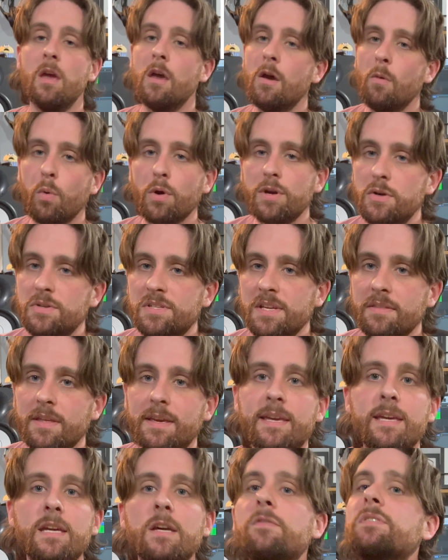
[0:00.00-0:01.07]
We're using the
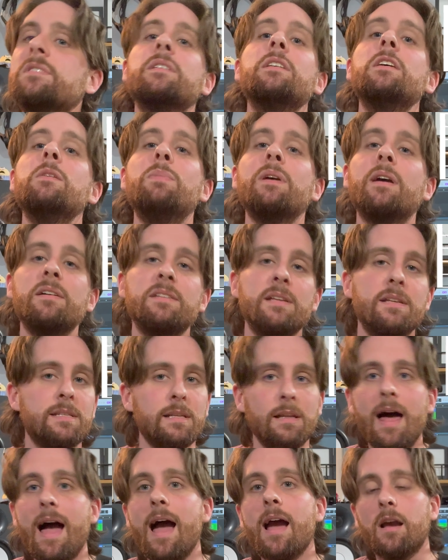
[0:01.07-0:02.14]
key of C because its
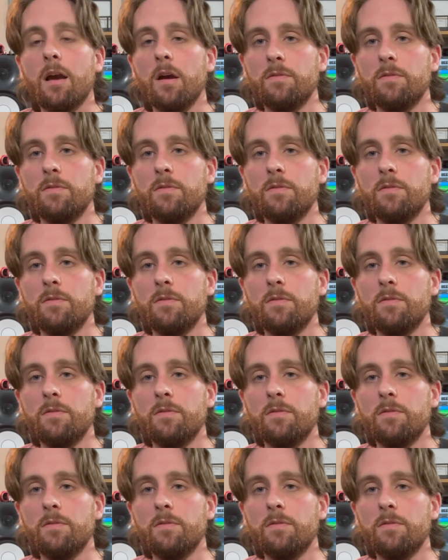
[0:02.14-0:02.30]
lack